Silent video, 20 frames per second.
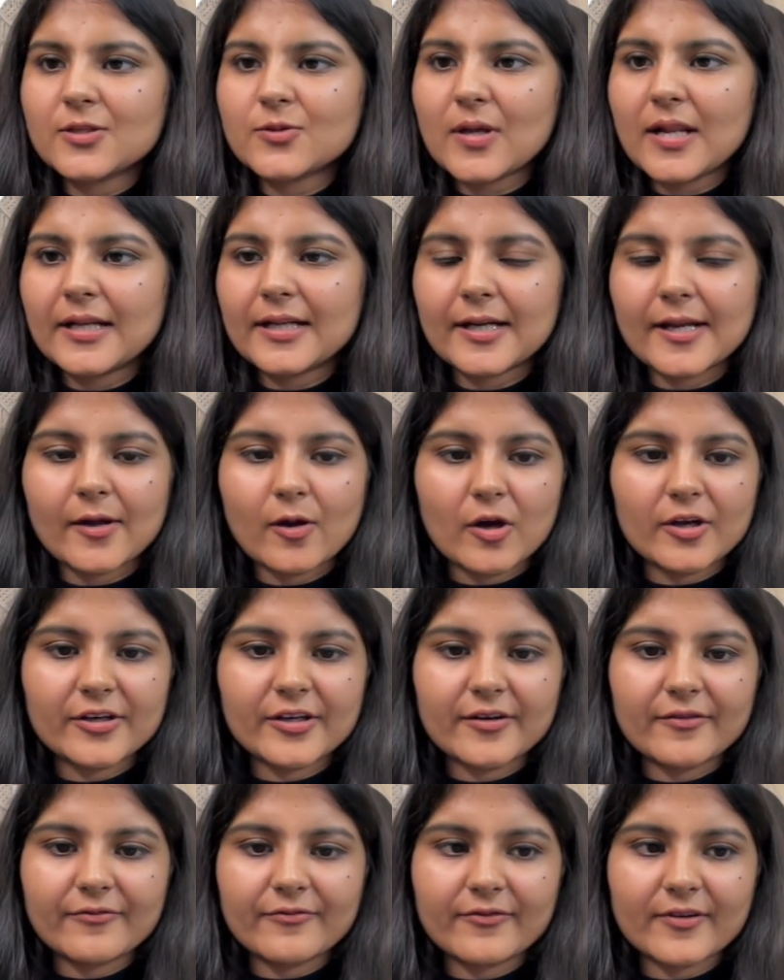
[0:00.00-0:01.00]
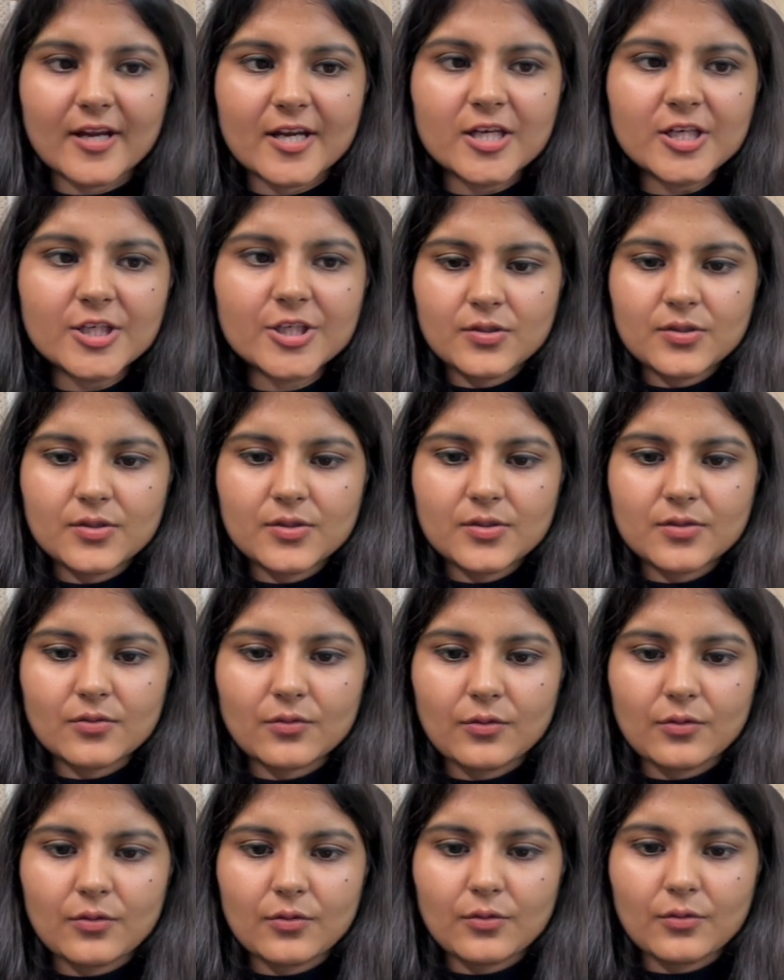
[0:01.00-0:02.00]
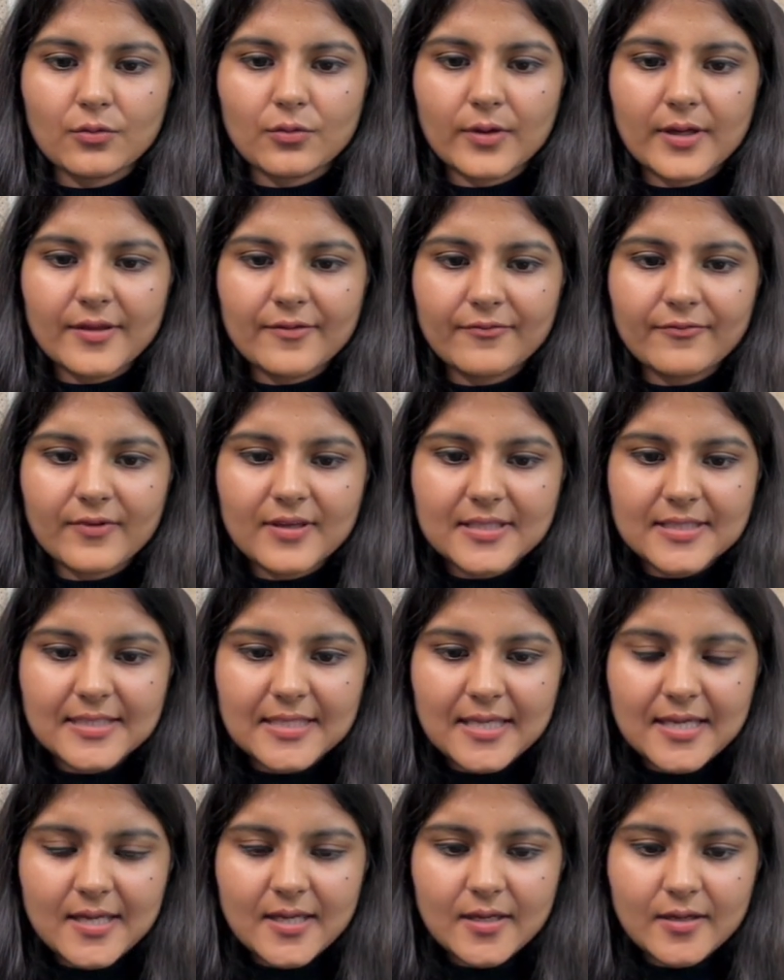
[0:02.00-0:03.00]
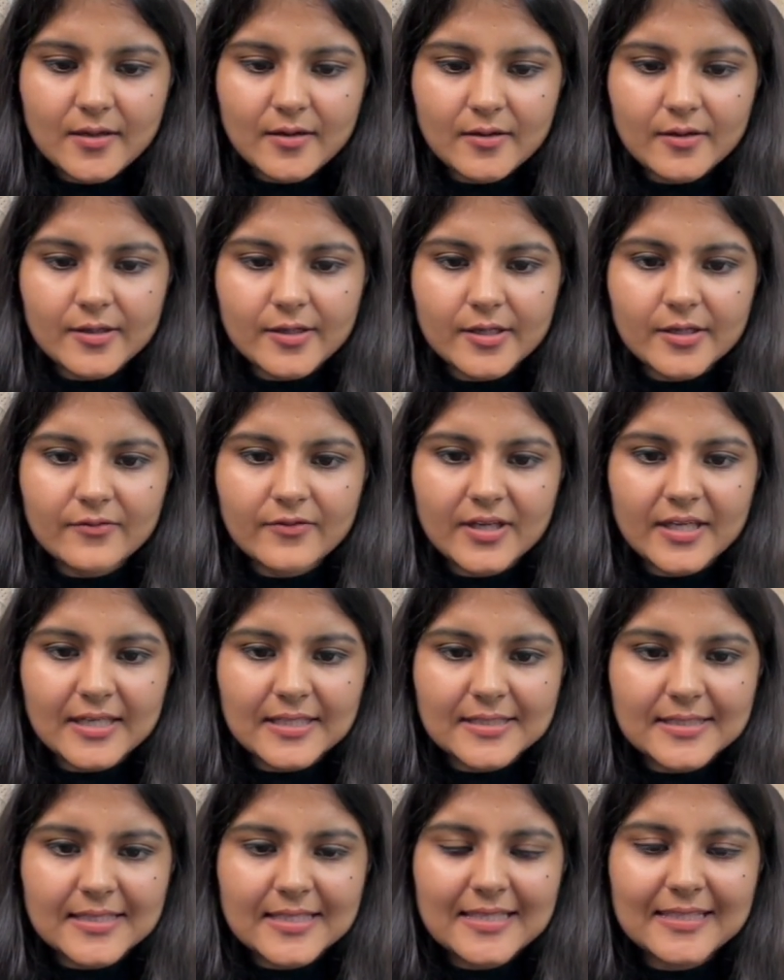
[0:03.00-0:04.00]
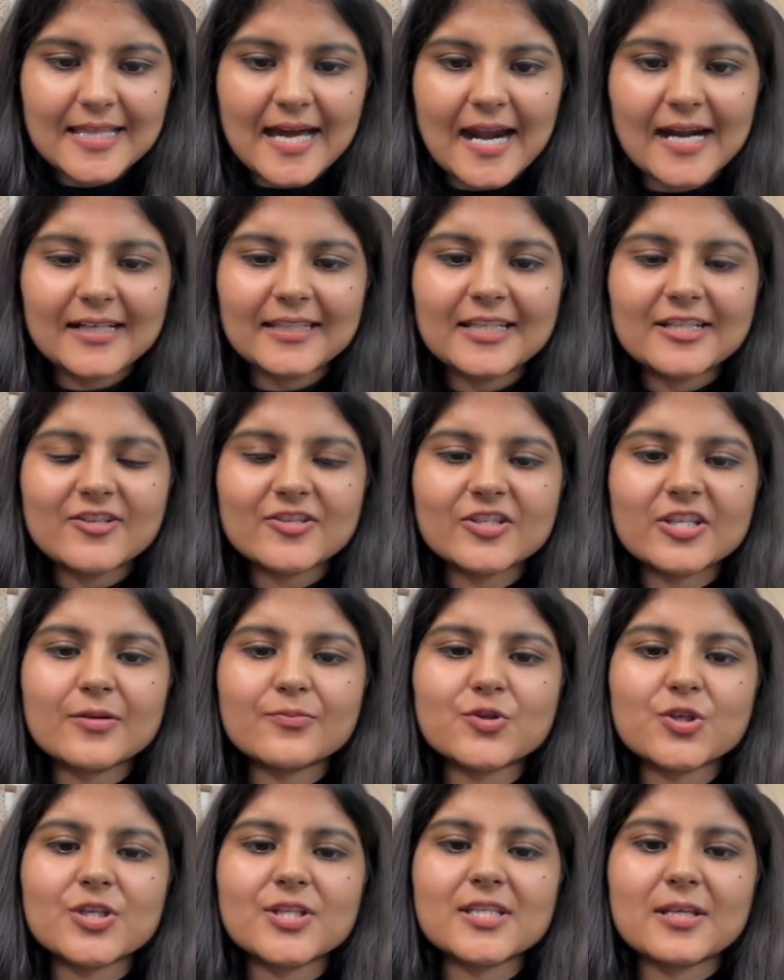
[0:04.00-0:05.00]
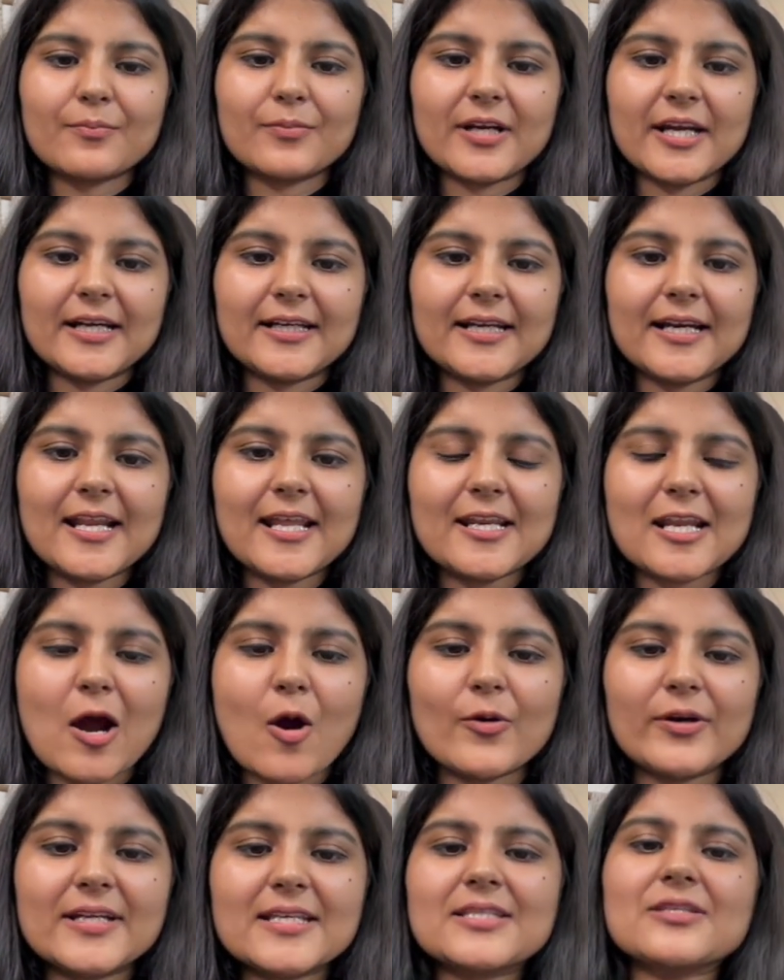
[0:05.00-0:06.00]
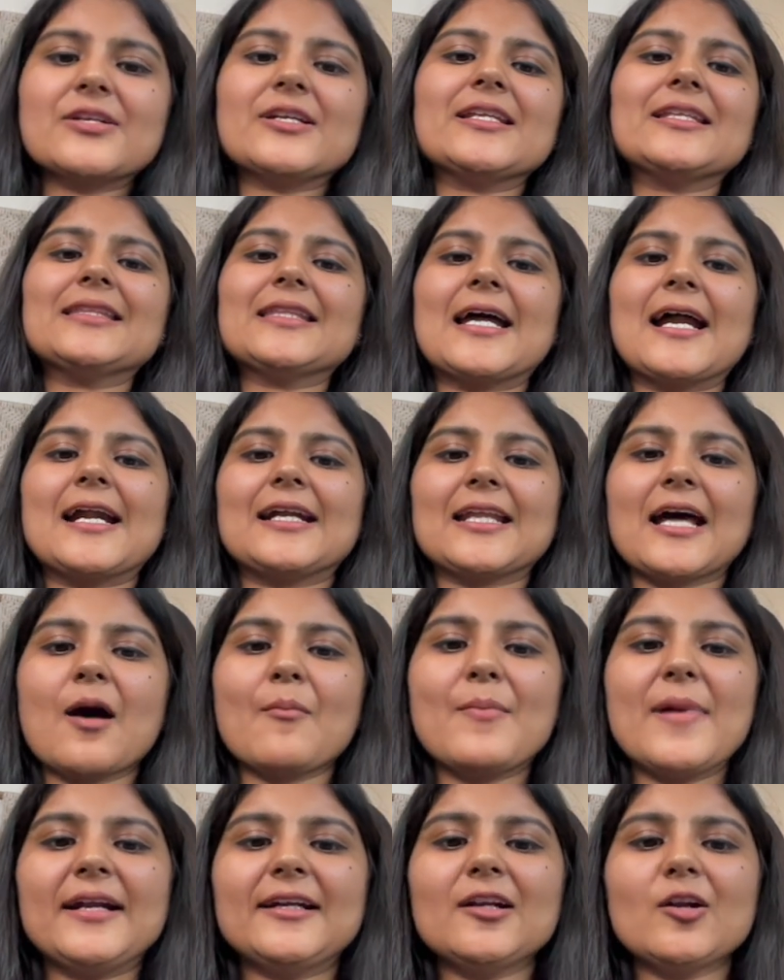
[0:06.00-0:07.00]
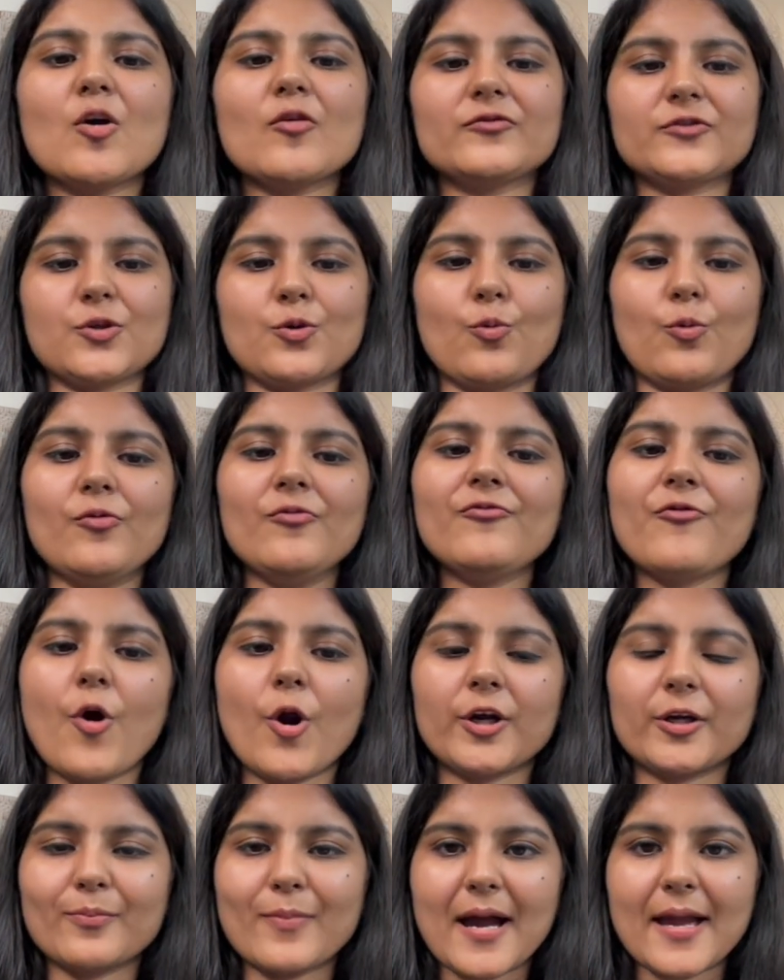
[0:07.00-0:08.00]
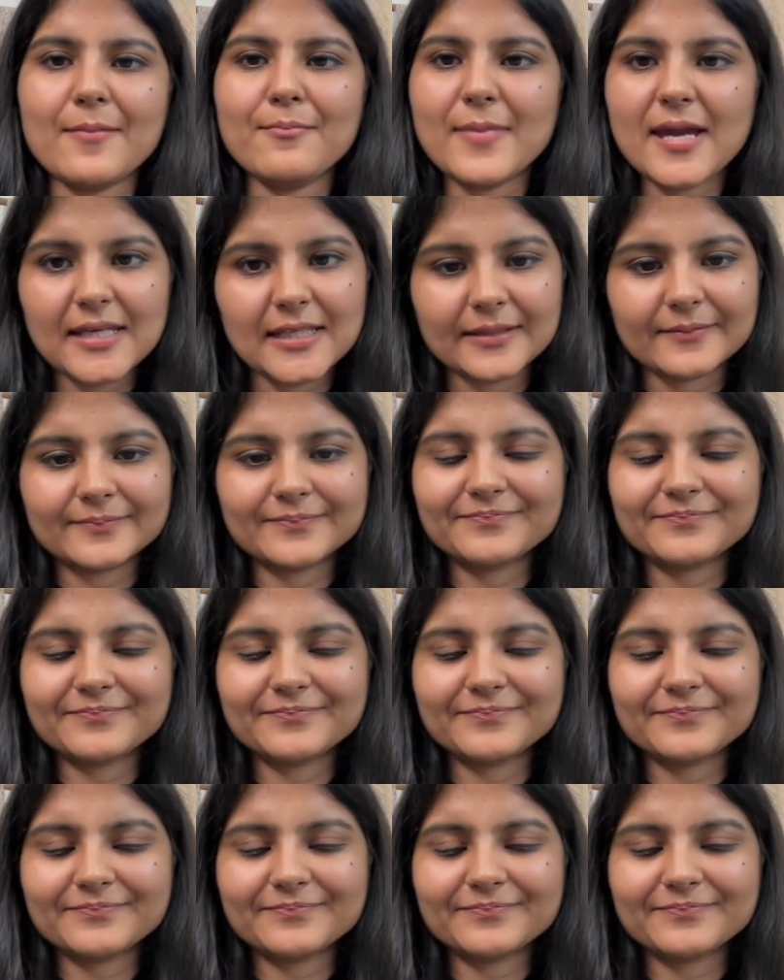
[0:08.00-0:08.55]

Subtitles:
So I'll click on refresh. So if we see here, we can see that the description is updated and now it is written that a battle of throne fought by many.